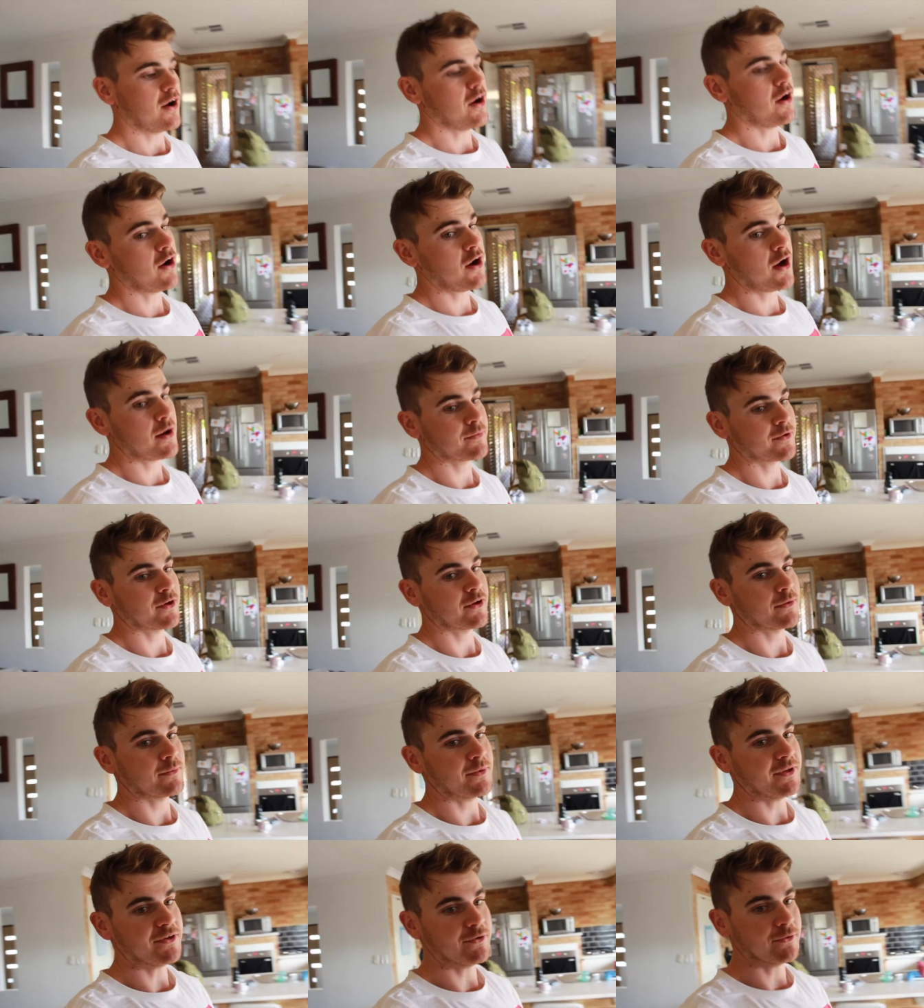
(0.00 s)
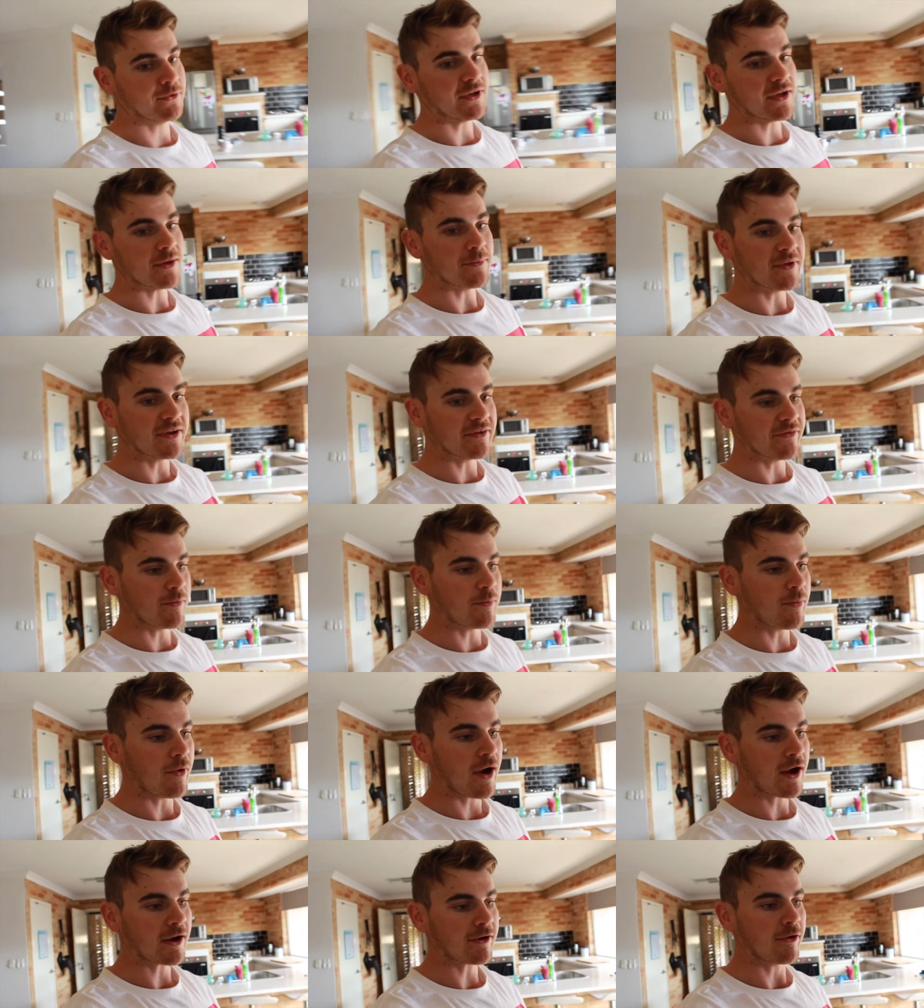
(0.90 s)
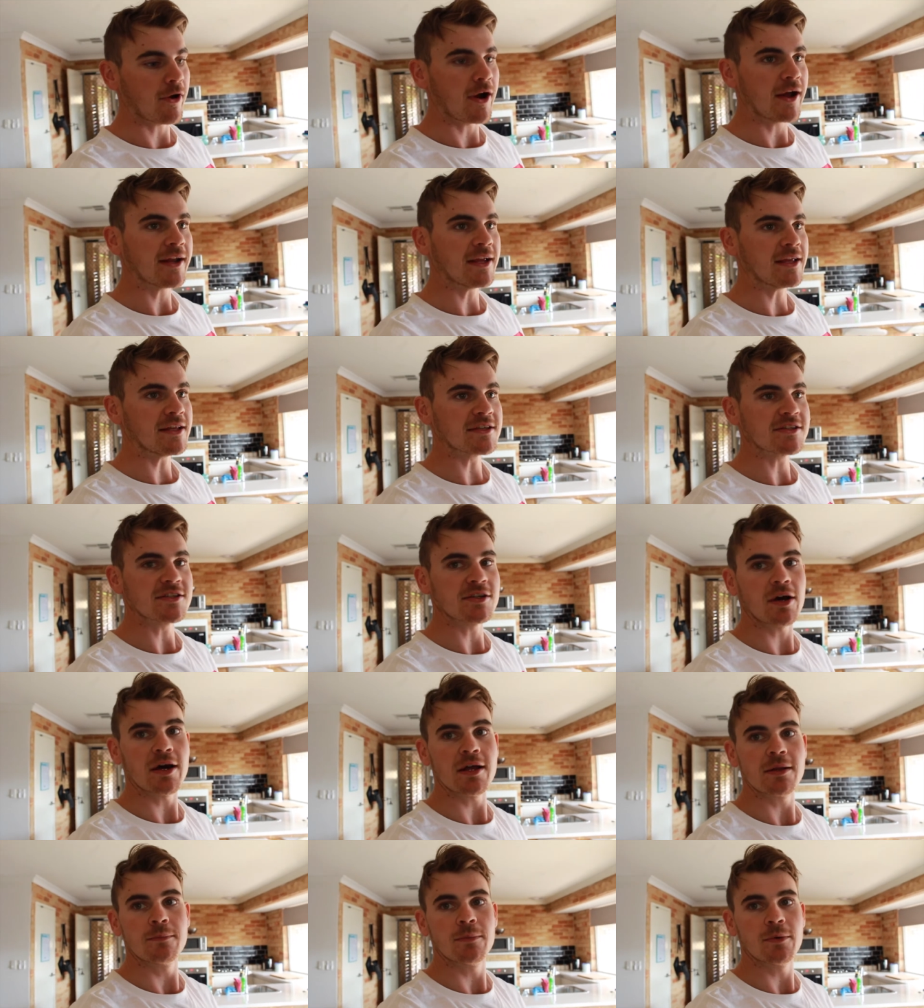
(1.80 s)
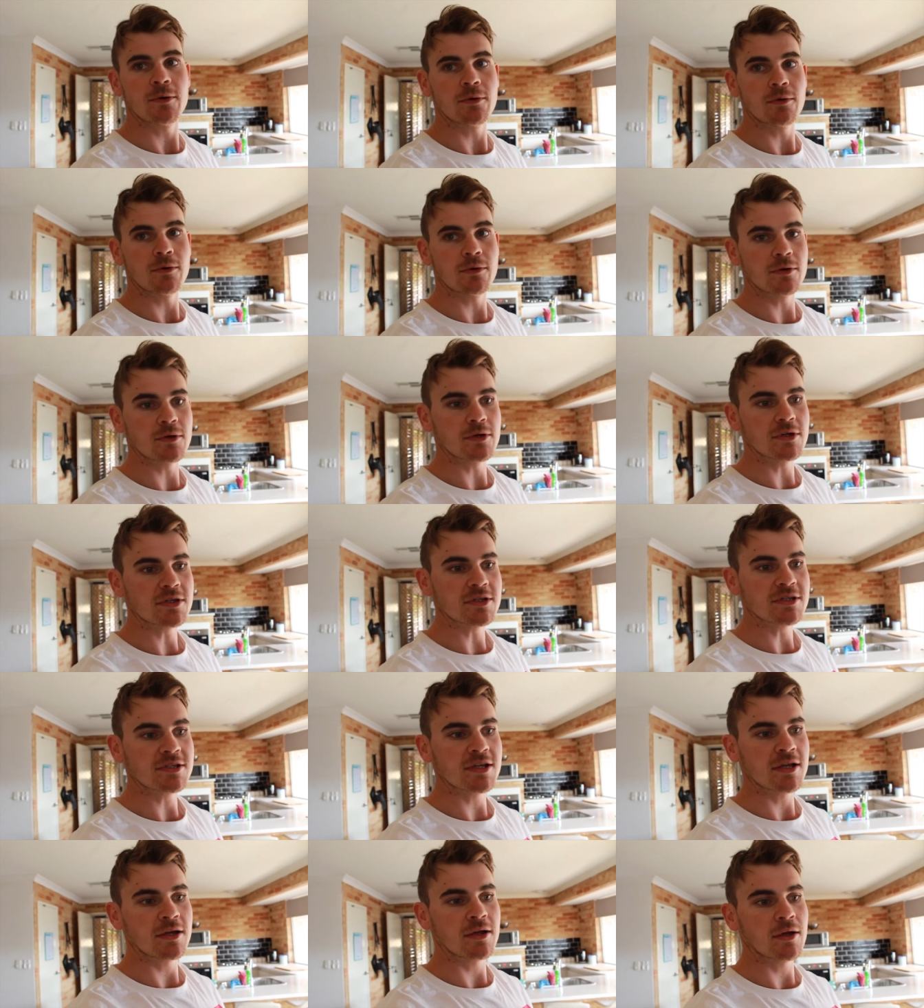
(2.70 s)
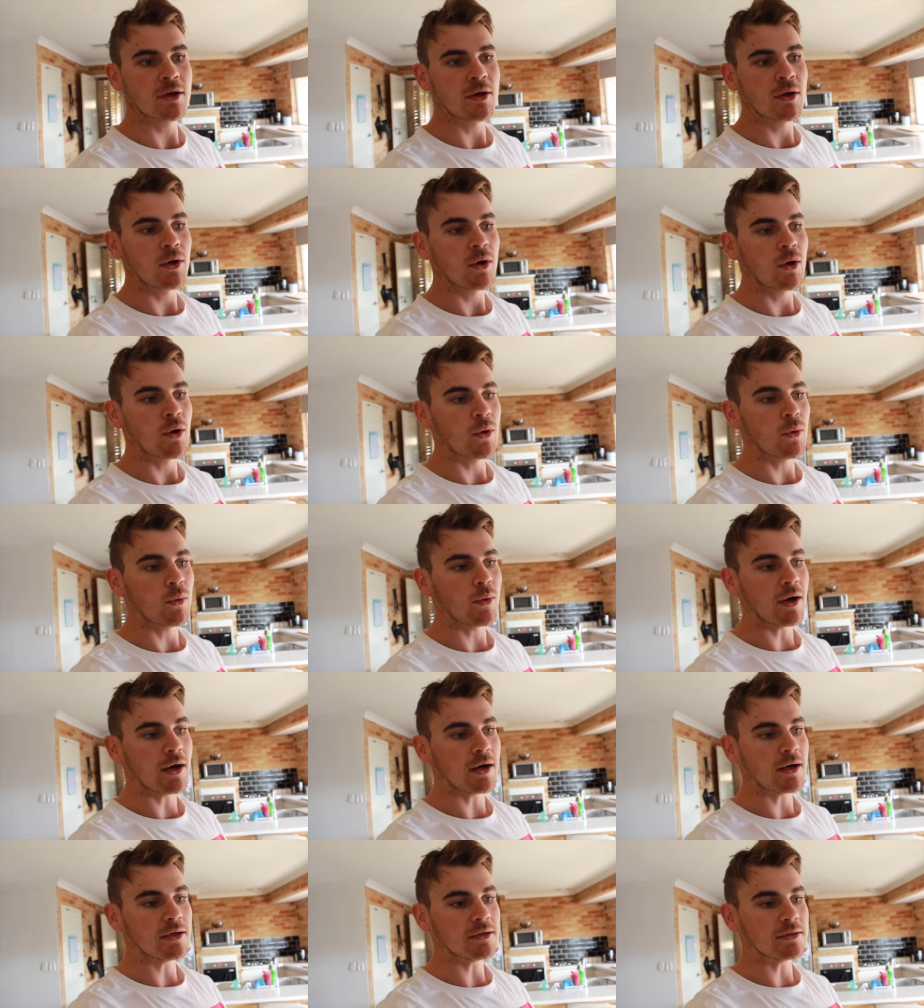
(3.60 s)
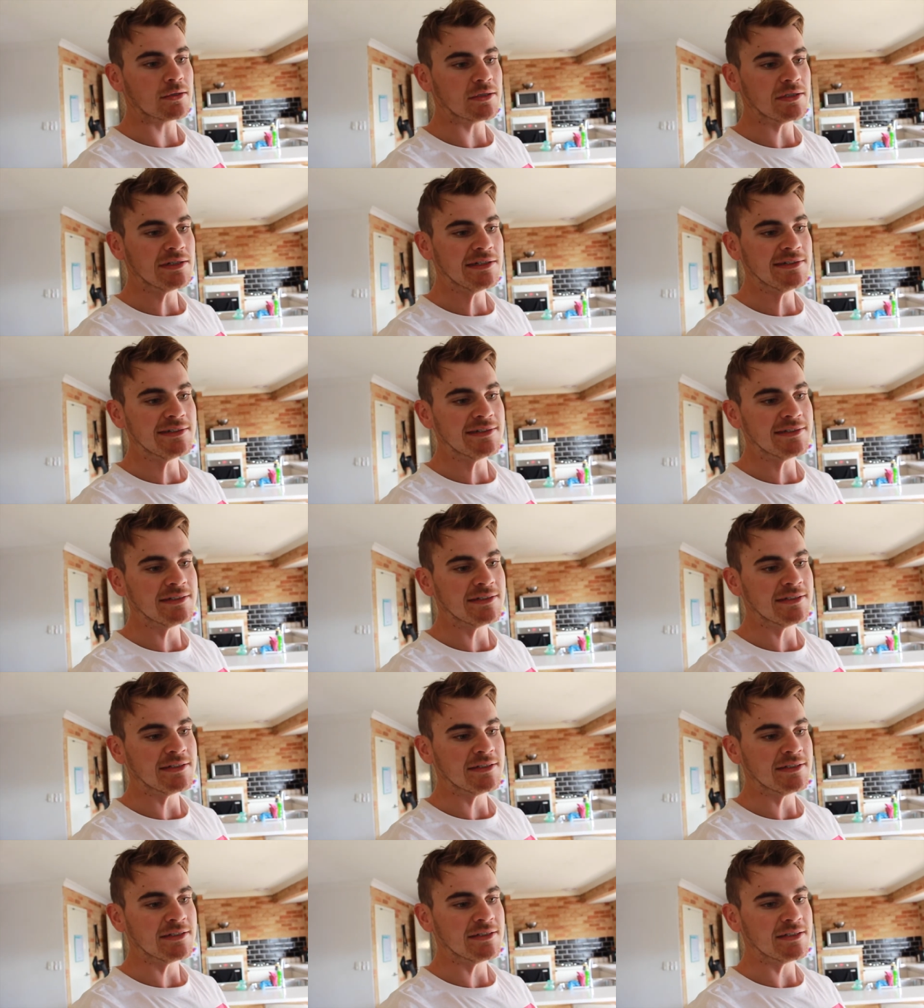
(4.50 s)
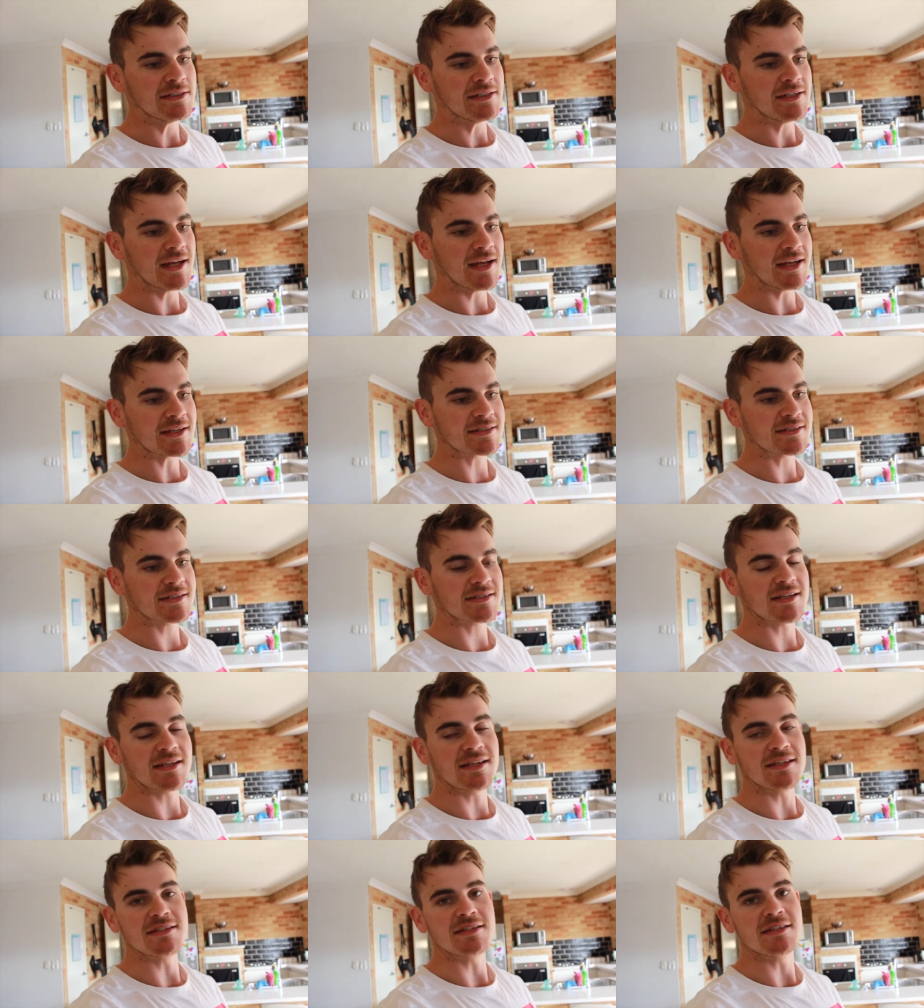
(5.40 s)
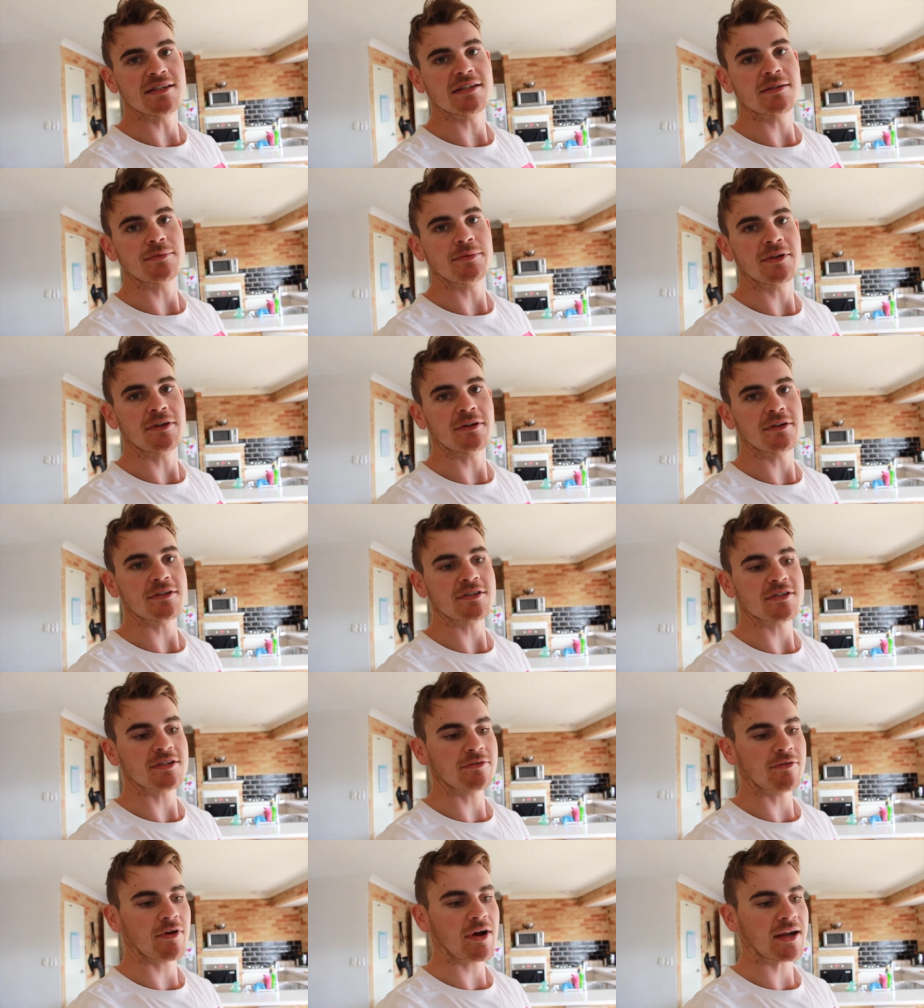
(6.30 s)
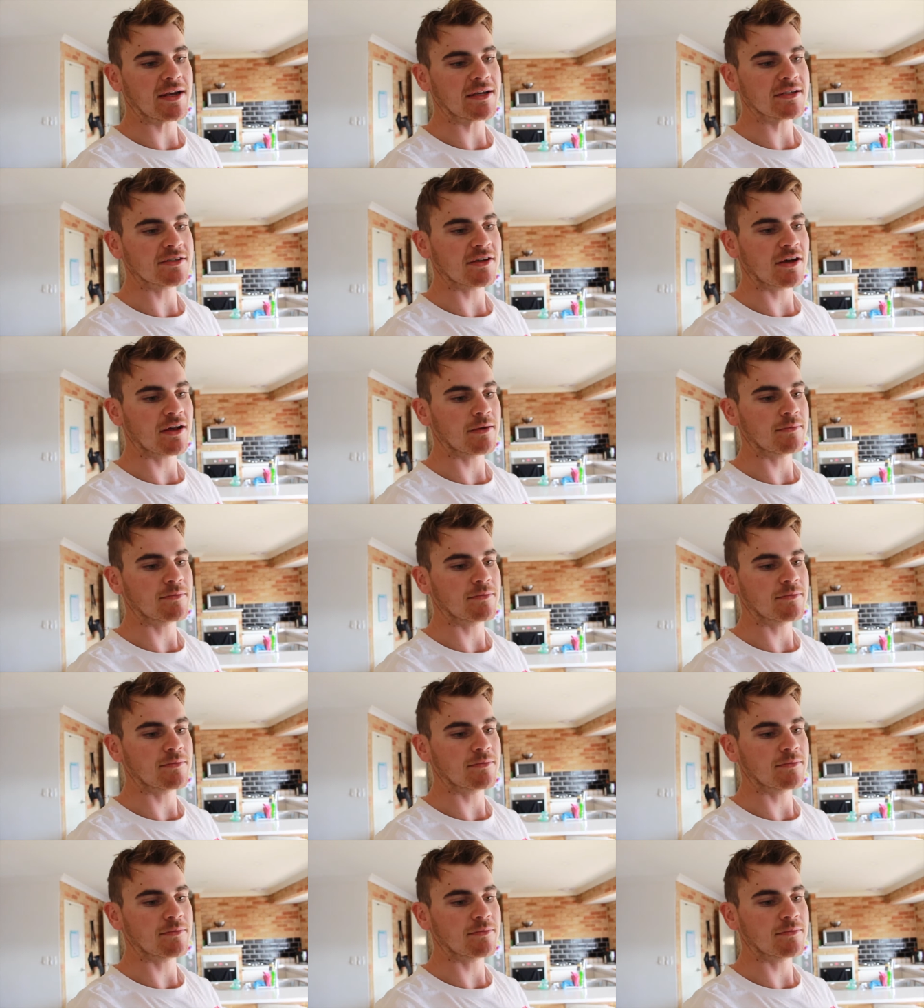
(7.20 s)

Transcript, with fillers: I'm going to be doing a bit of a bike ride inside because, well, it's just easier, to be honest, to ride inside.